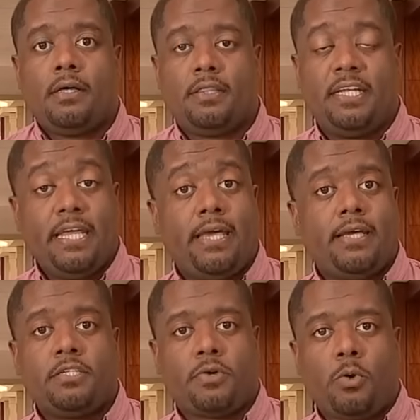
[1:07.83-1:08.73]
The
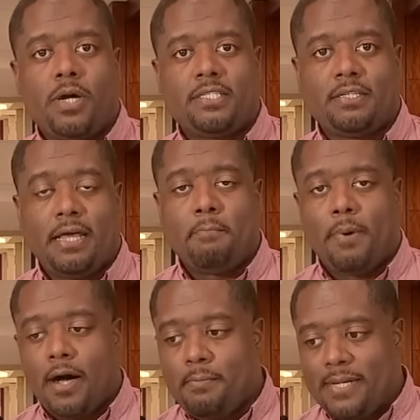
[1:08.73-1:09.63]
DA is requesting
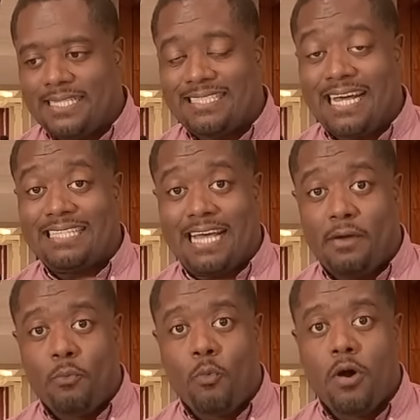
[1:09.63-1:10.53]
that bond be set
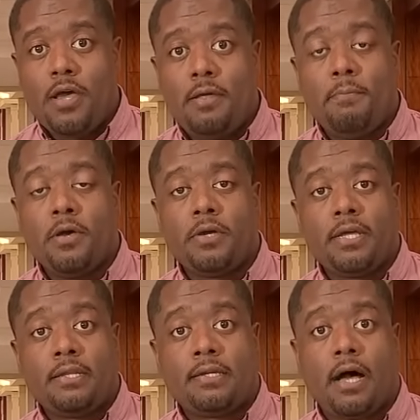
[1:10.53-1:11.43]
at $1
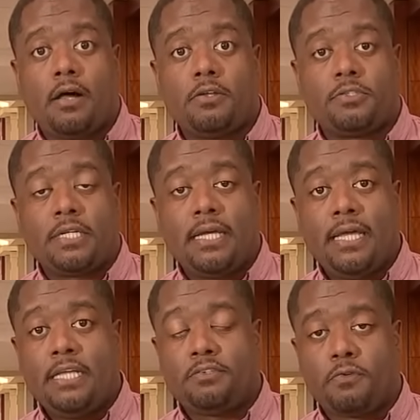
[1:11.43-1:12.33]
million
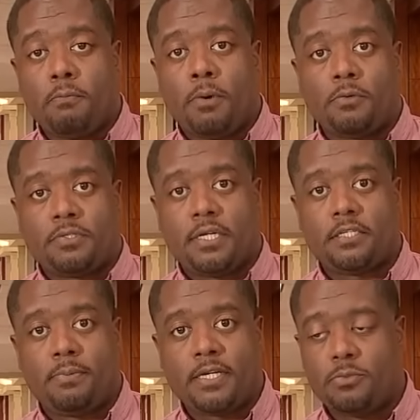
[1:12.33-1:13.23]
each for both
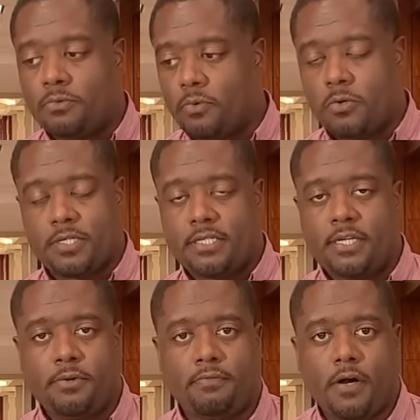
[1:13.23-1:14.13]
suspects. We'll, of course,
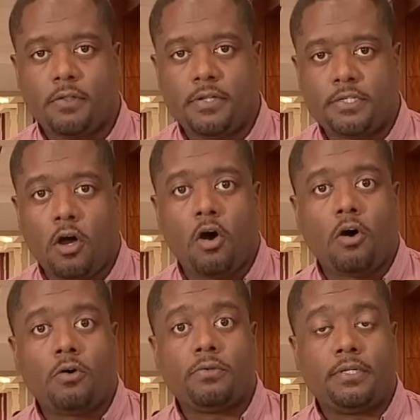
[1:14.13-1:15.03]
continue to follow this
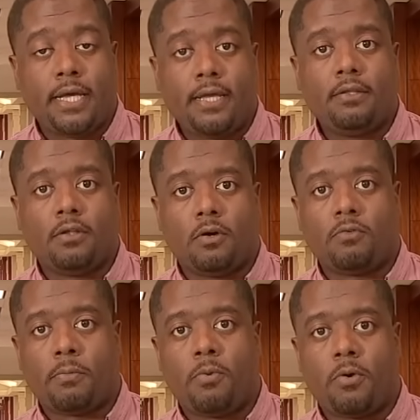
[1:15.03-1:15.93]
all day
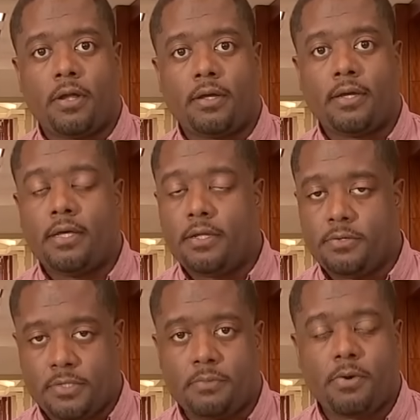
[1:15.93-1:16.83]
long. Reporting in
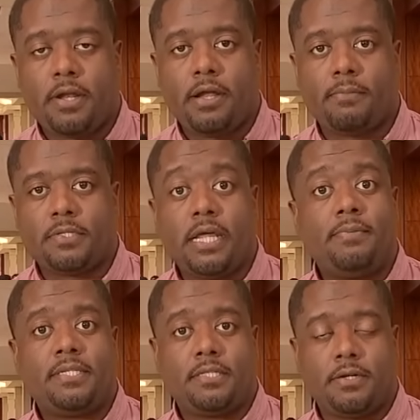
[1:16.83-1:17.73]
Houston, Brandon Hamilton,
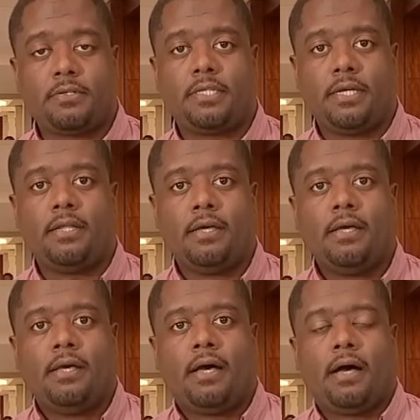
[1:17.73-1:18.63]
ABC 13
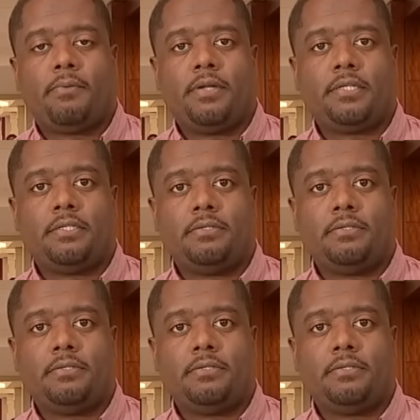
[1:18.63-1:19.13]
Eyewitness